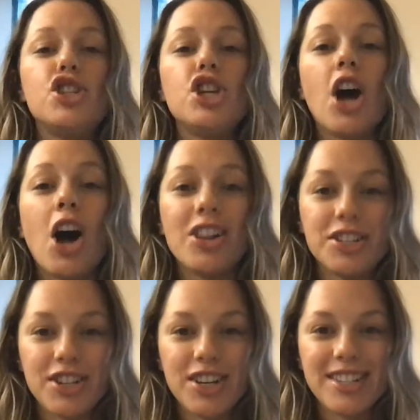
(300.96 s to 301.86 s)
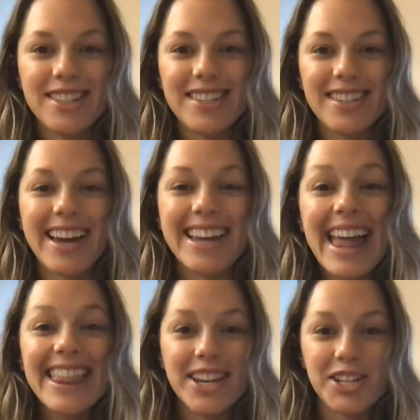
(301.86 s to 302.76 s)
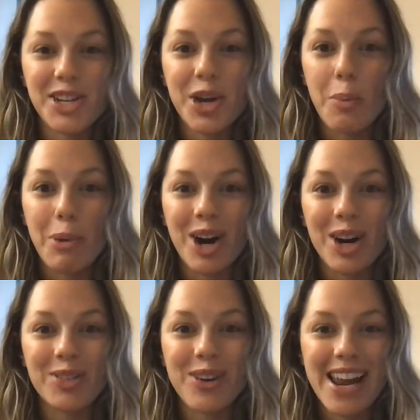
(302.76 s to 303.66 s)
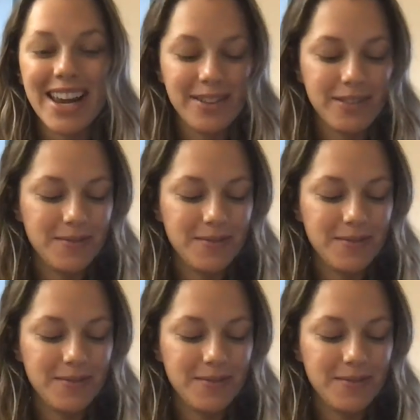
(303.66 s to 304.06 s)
geologists. Again, that geo part, right?